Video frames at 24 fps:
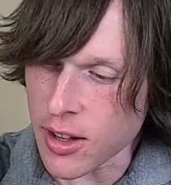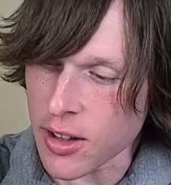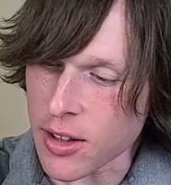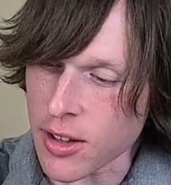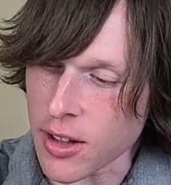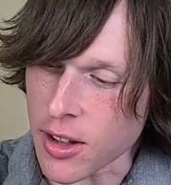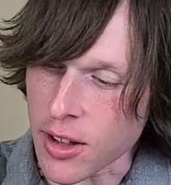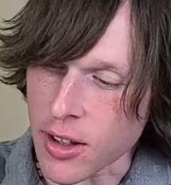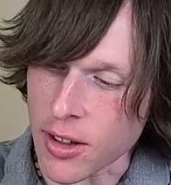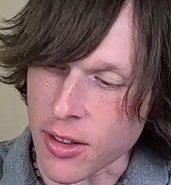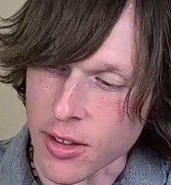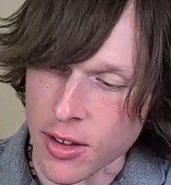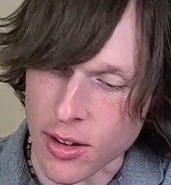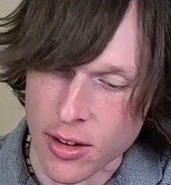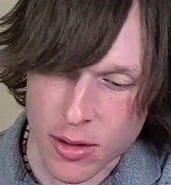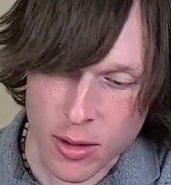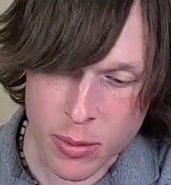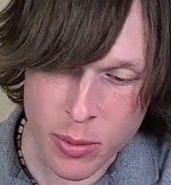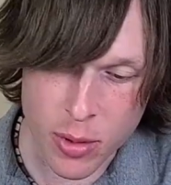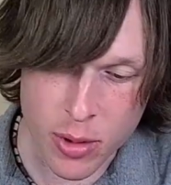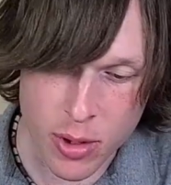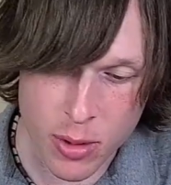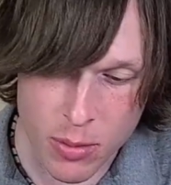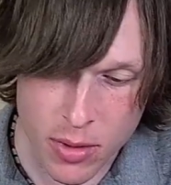and then I'll
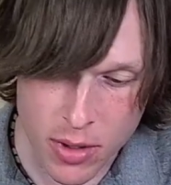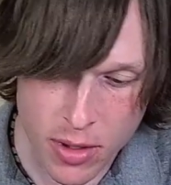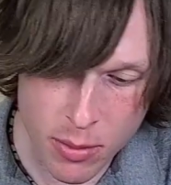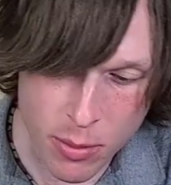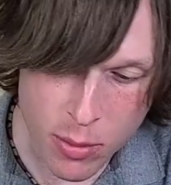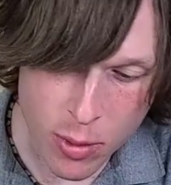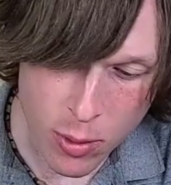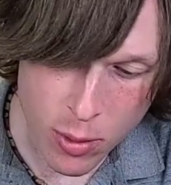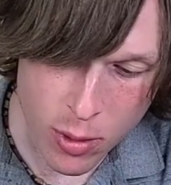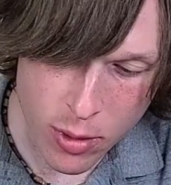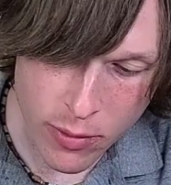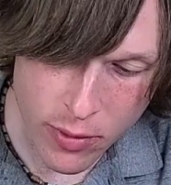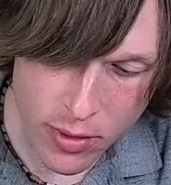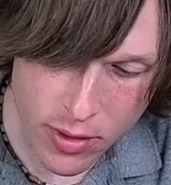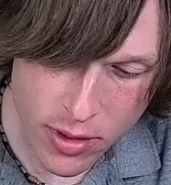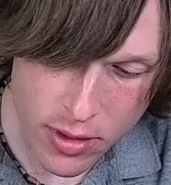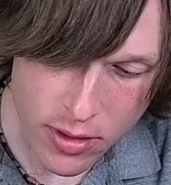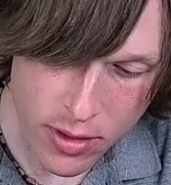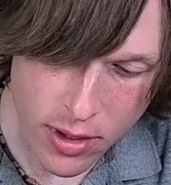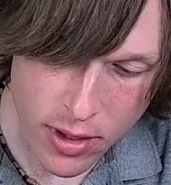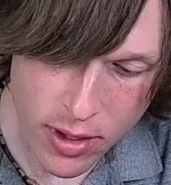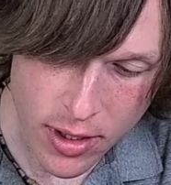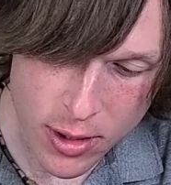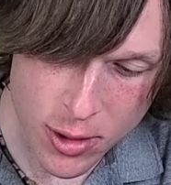put them in a bowl of
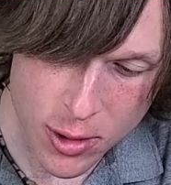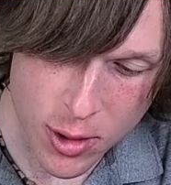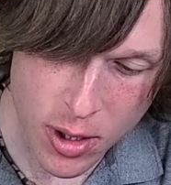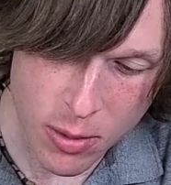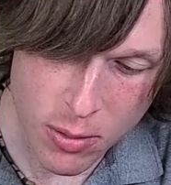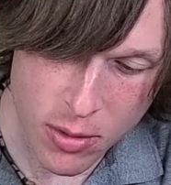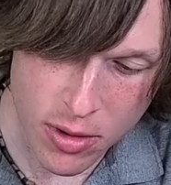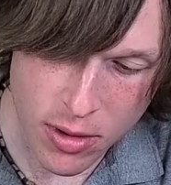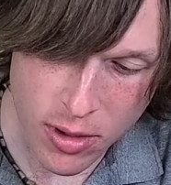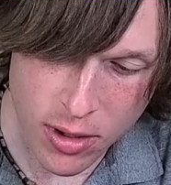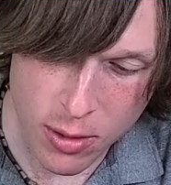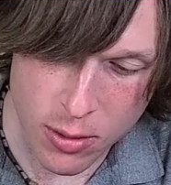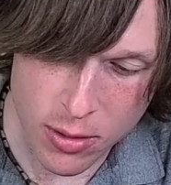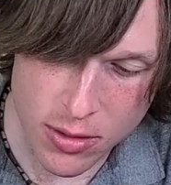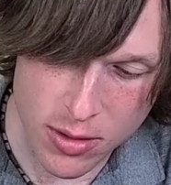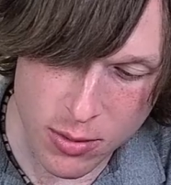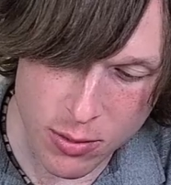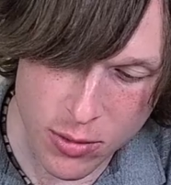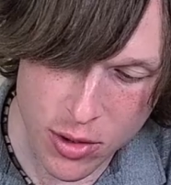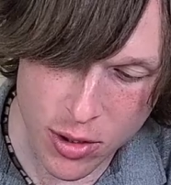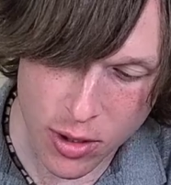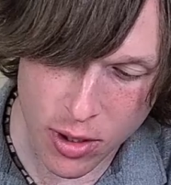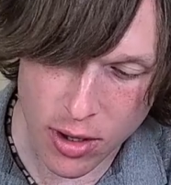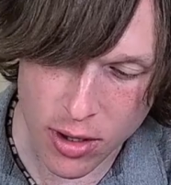vanilla ice cream along with some
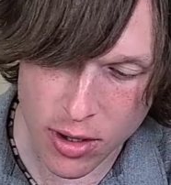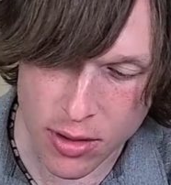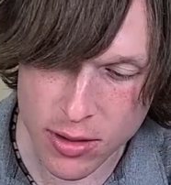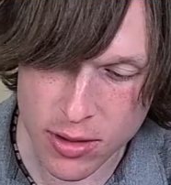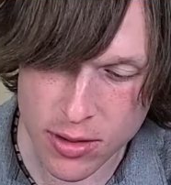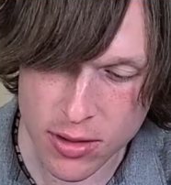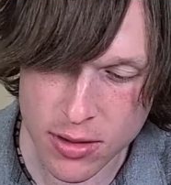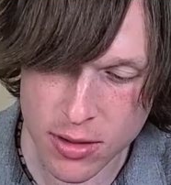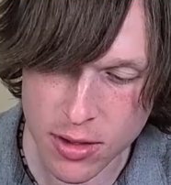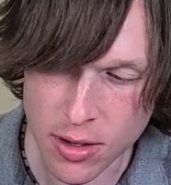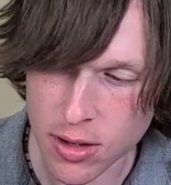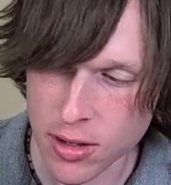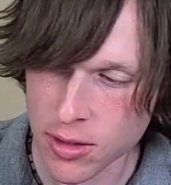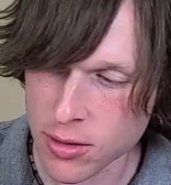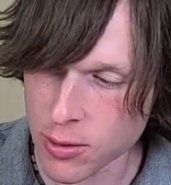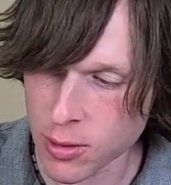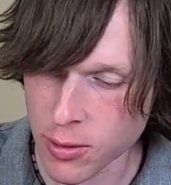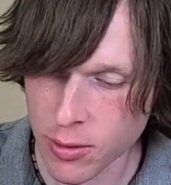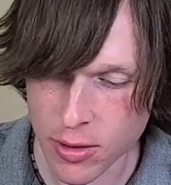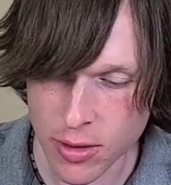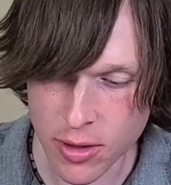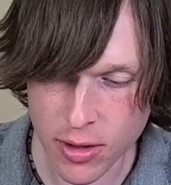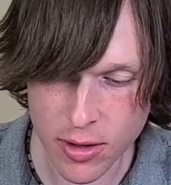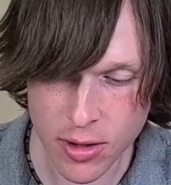chocolate sauce
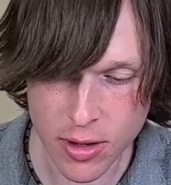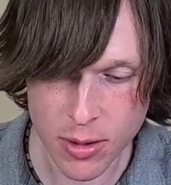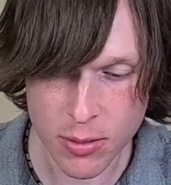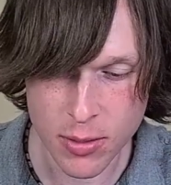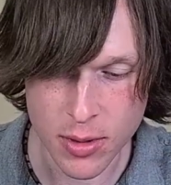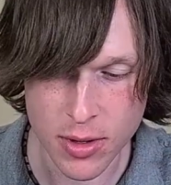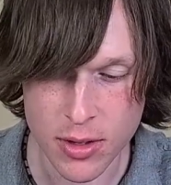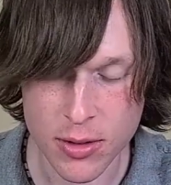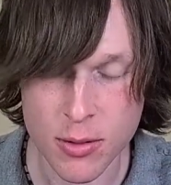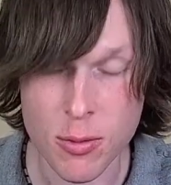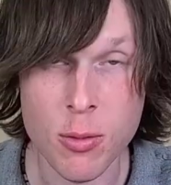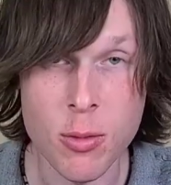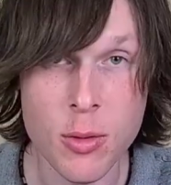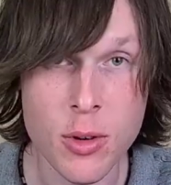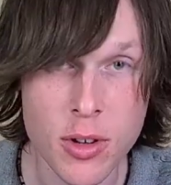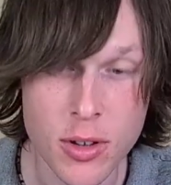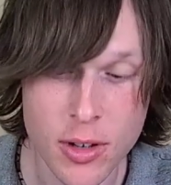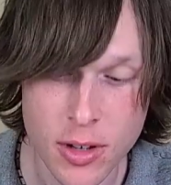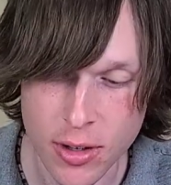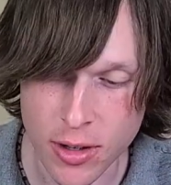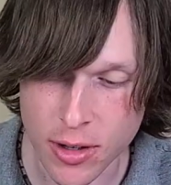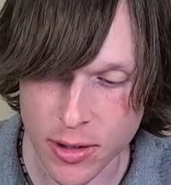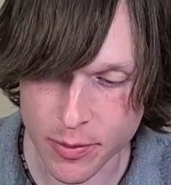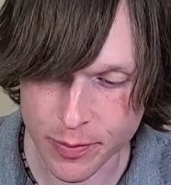over top, and it's really
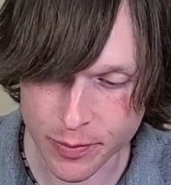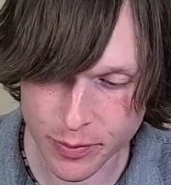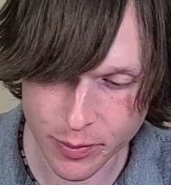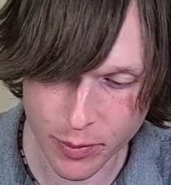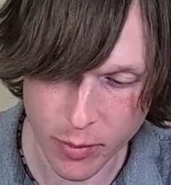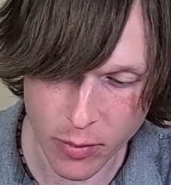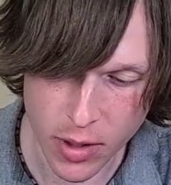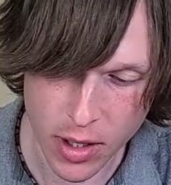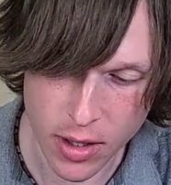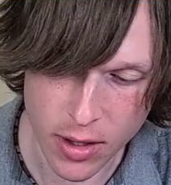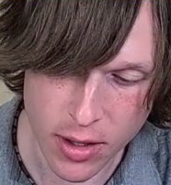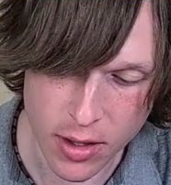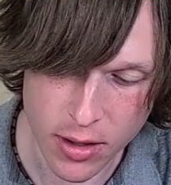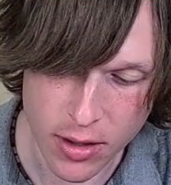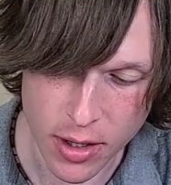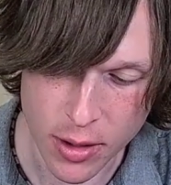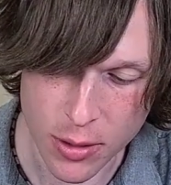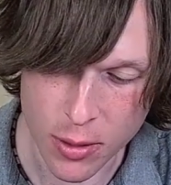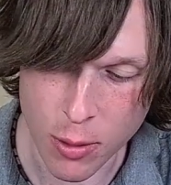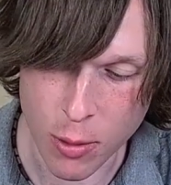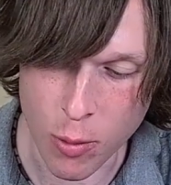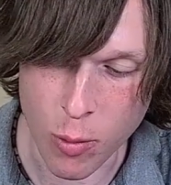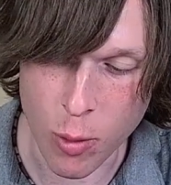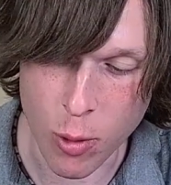good. Like
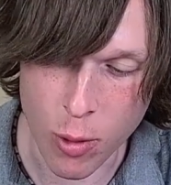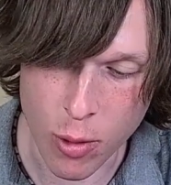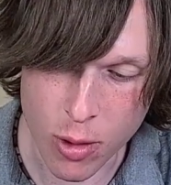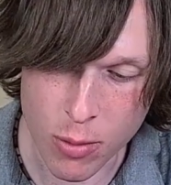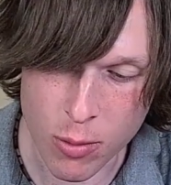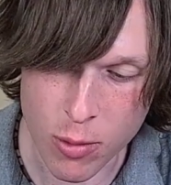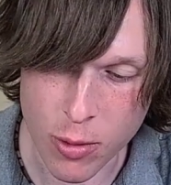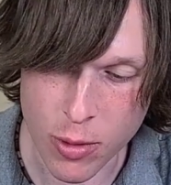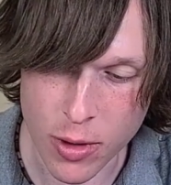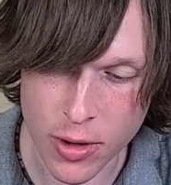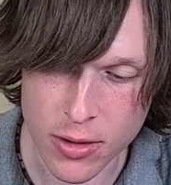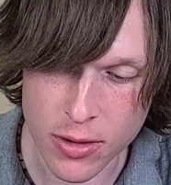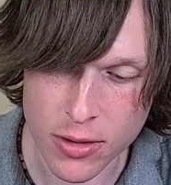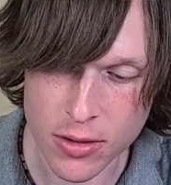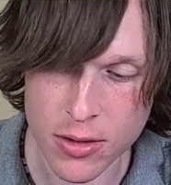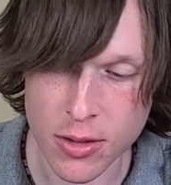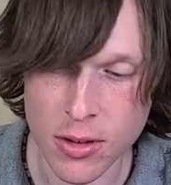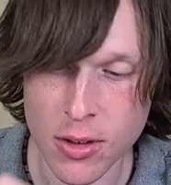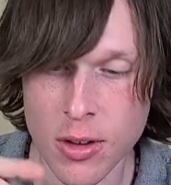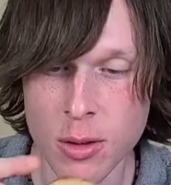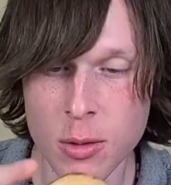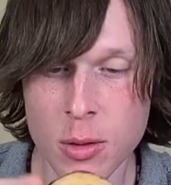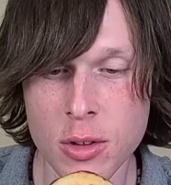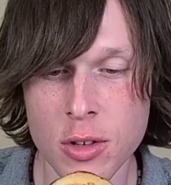the warm griddles
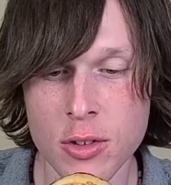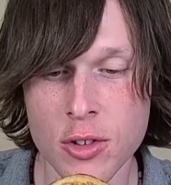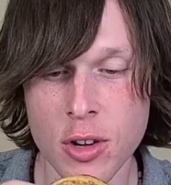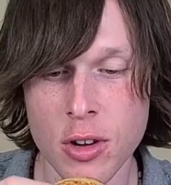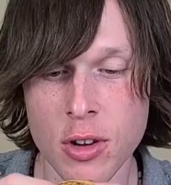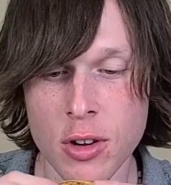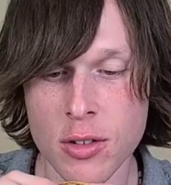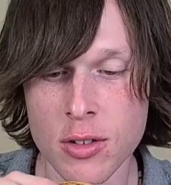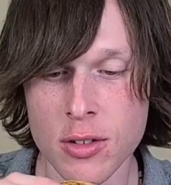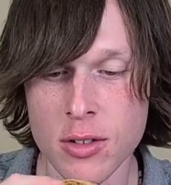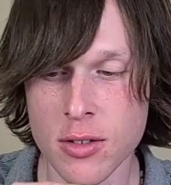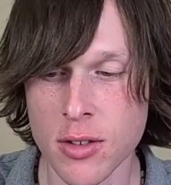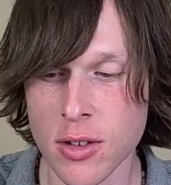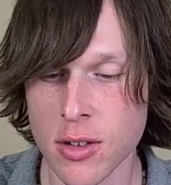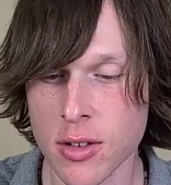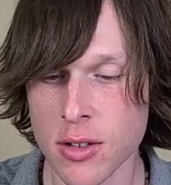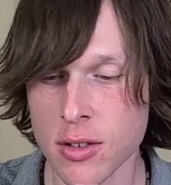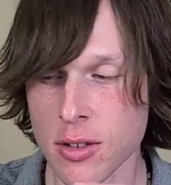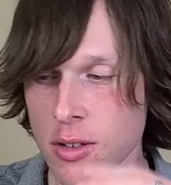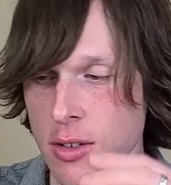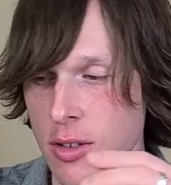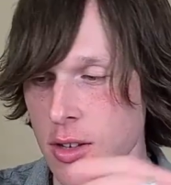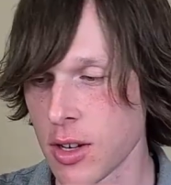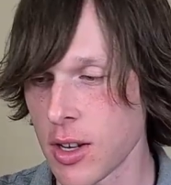along with the chocolate
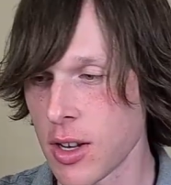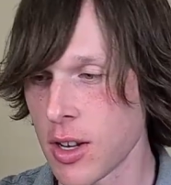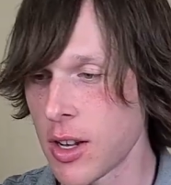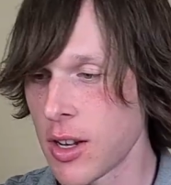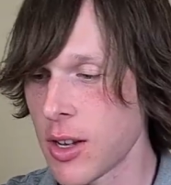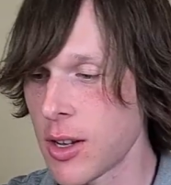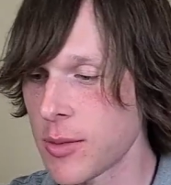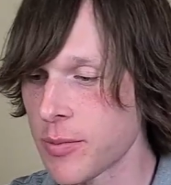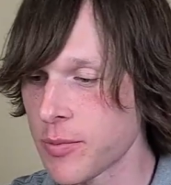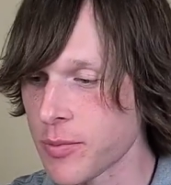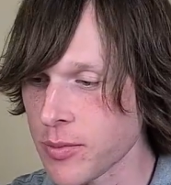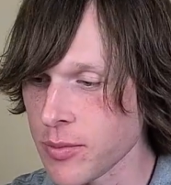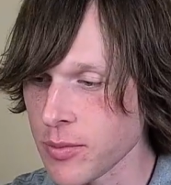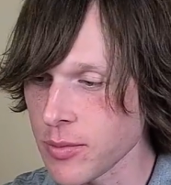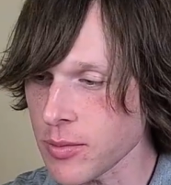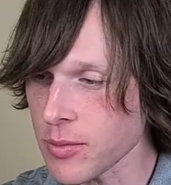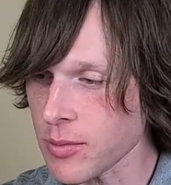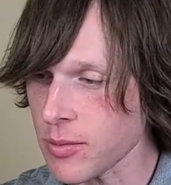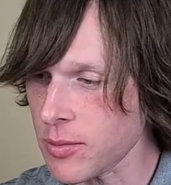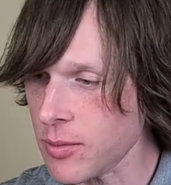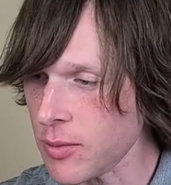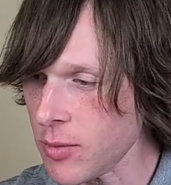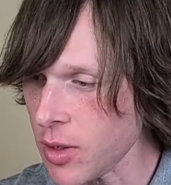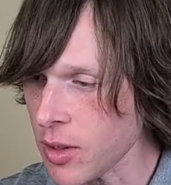sauce.
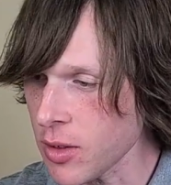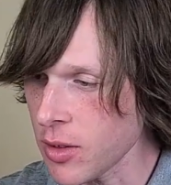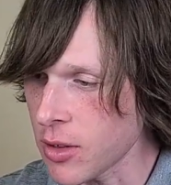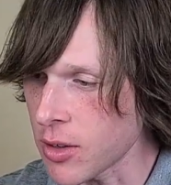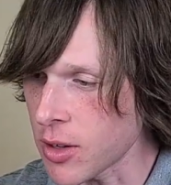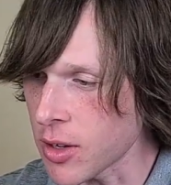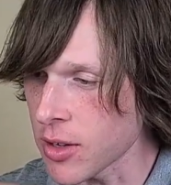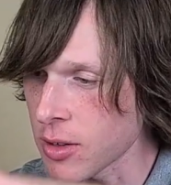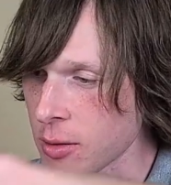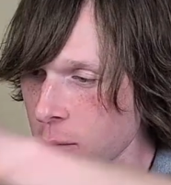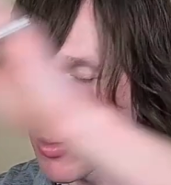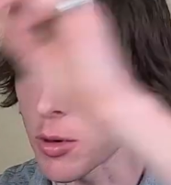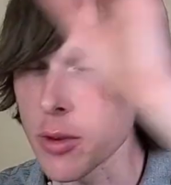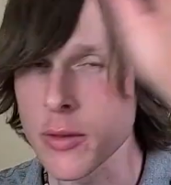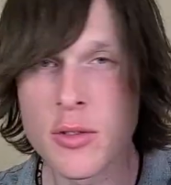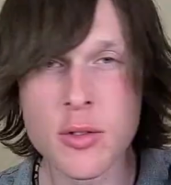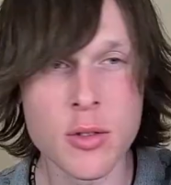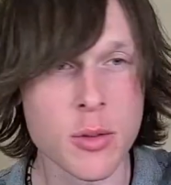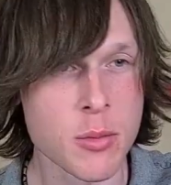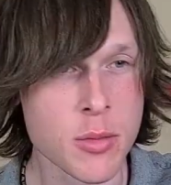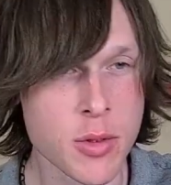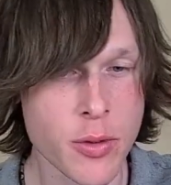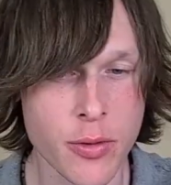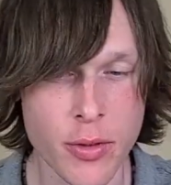Oh, one of
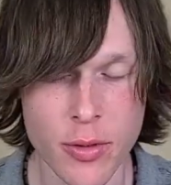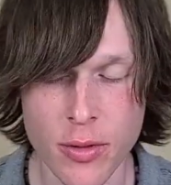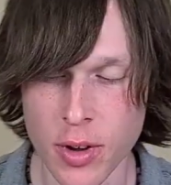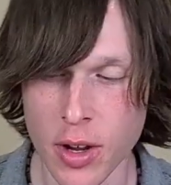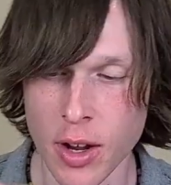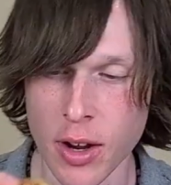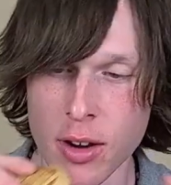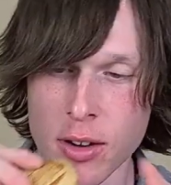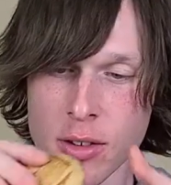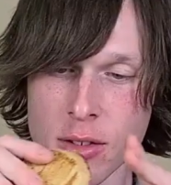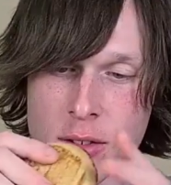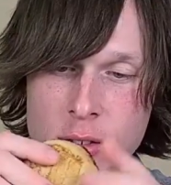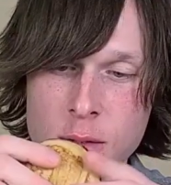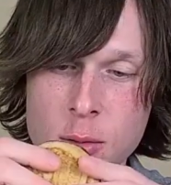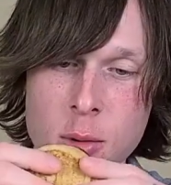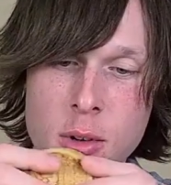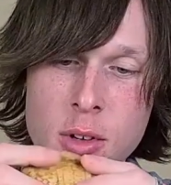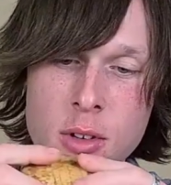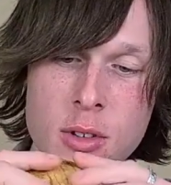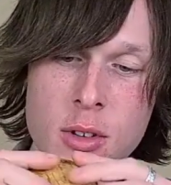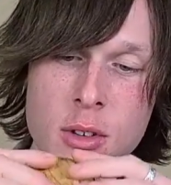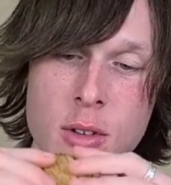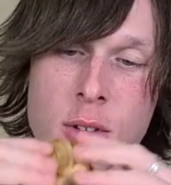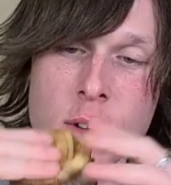some hairs as well
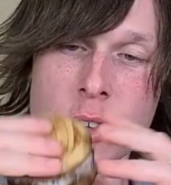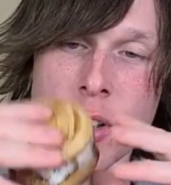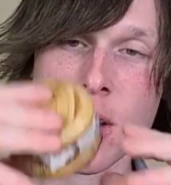too.